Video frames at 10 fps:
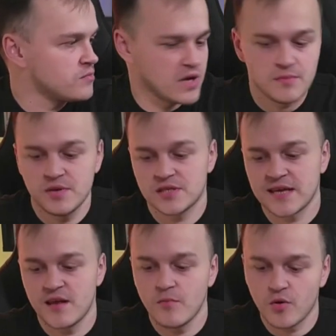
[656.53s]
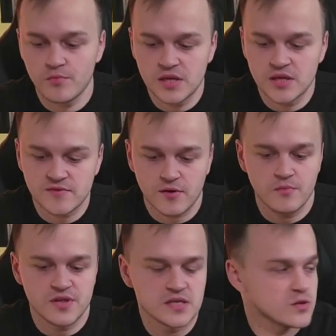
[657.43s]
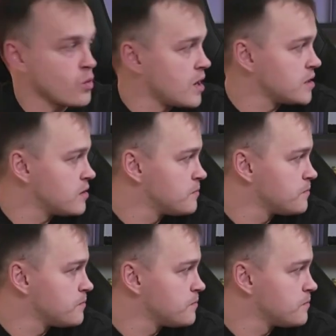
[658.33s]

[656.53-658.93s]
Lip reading: maybe 10 more minutes from this one,